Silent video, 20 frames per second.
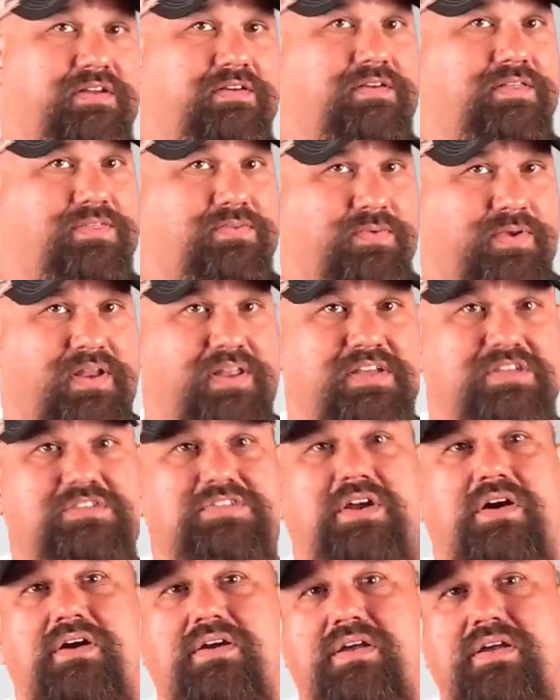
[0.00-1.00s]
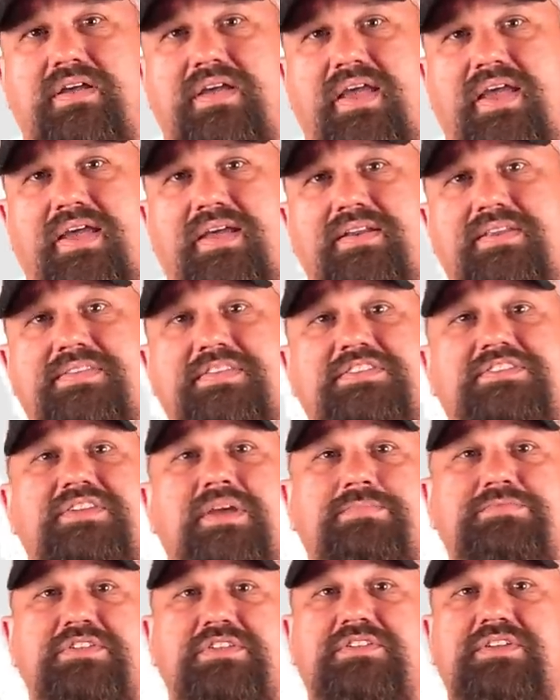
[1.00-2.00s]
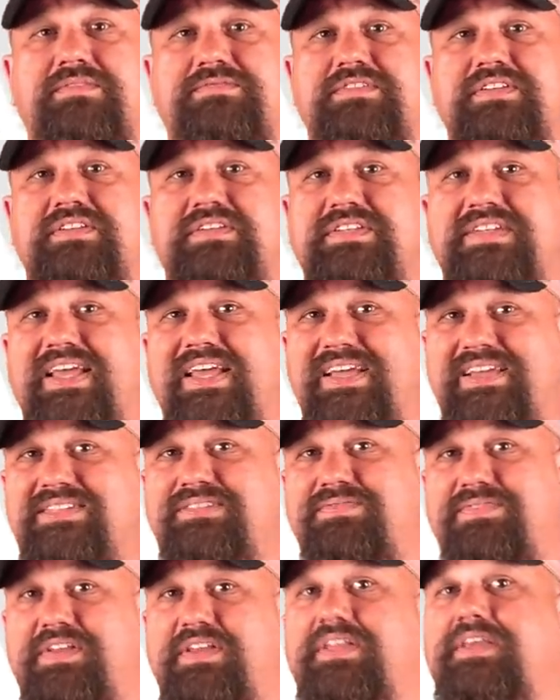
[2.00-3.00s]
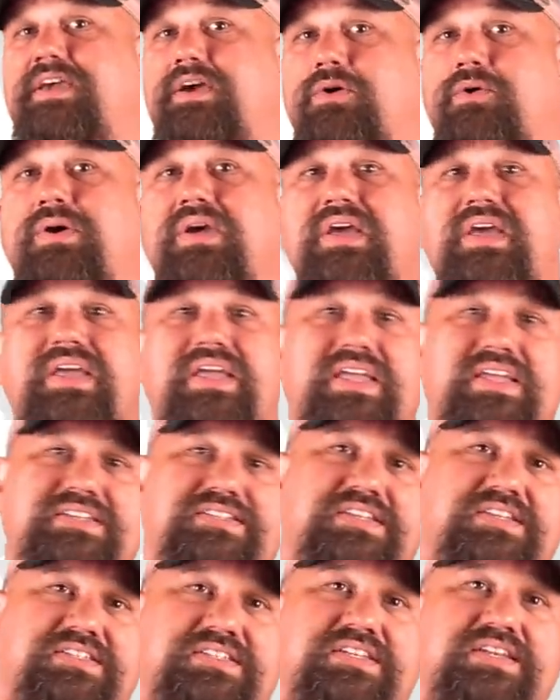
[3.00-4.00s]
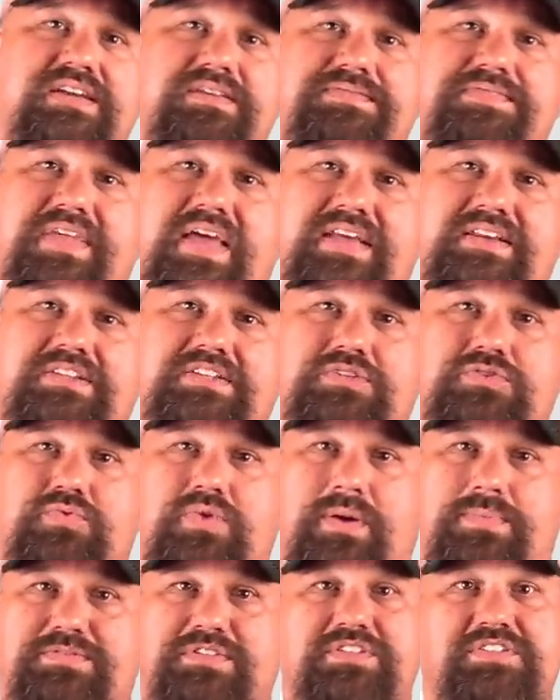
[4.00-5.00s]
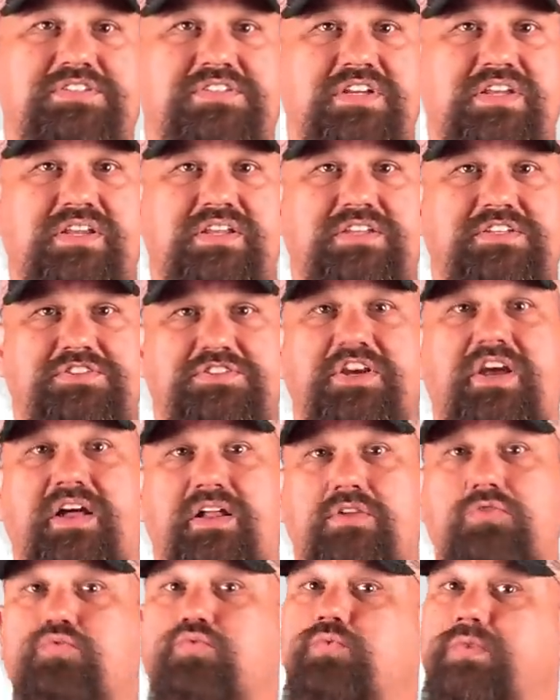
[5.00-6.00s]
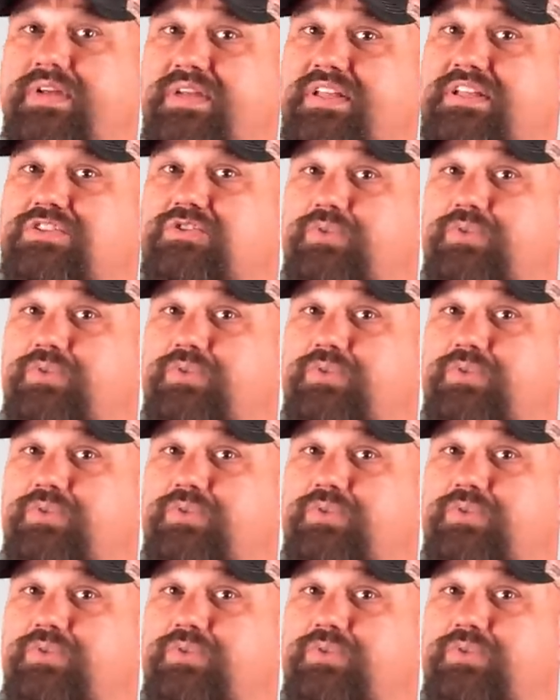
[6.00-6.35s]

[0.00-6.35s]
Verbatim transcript: our thrilling saga and the subject of today's video is to see if that disruption seen in gel really